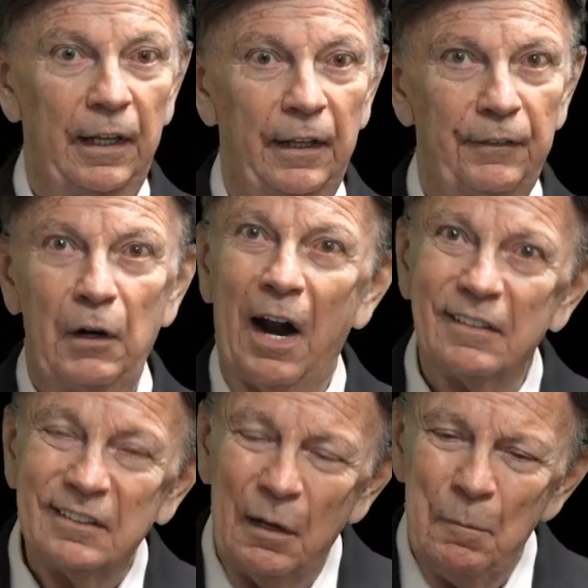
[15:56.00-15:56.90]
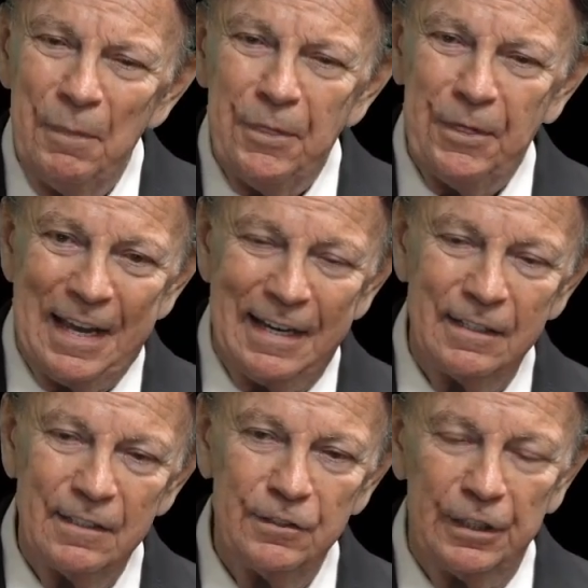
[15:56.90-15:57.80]
There are some
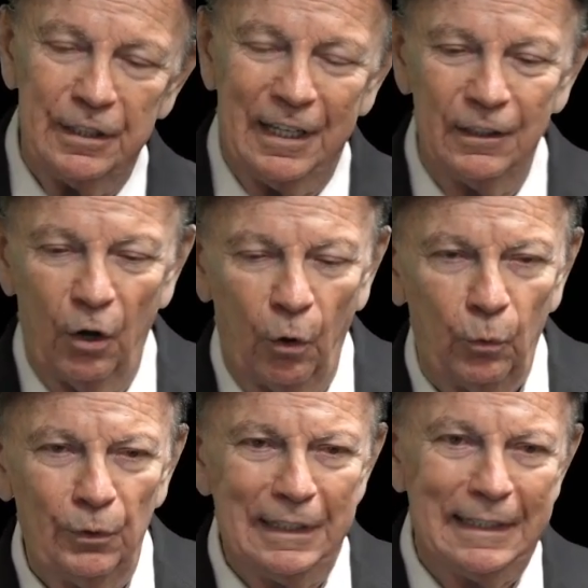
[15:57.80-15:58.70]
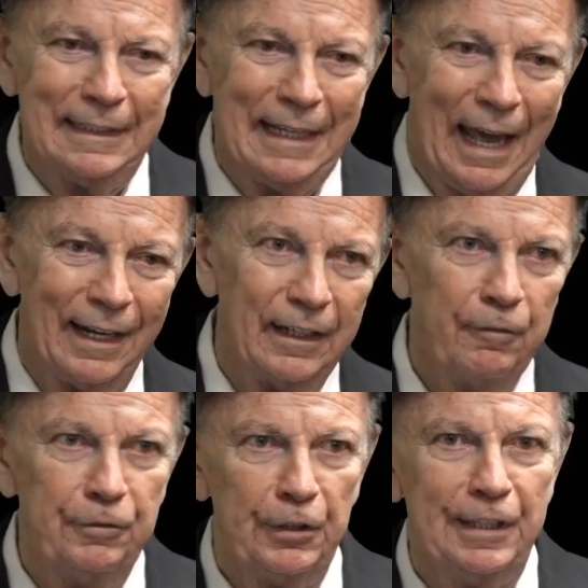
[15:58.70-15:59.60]
things you can only get
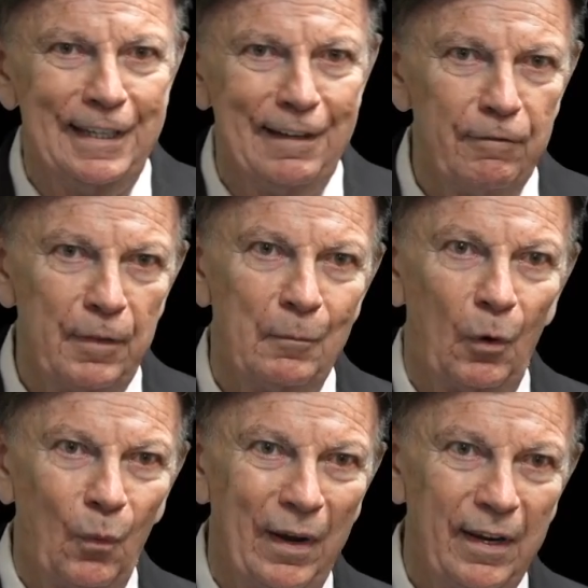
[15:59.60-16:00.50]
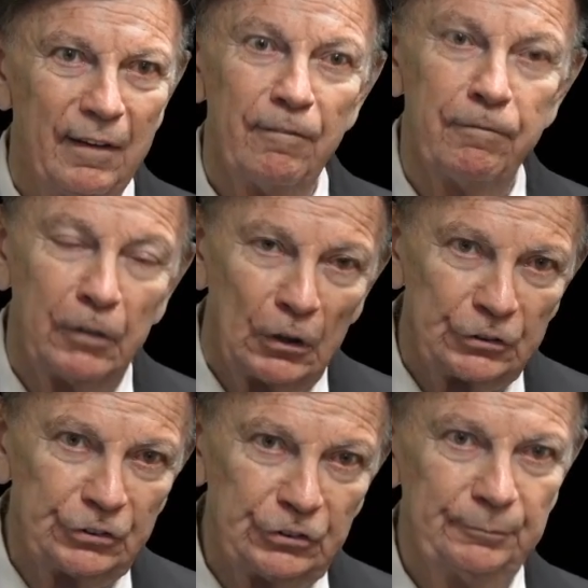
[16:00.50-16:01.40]
if you give them away first.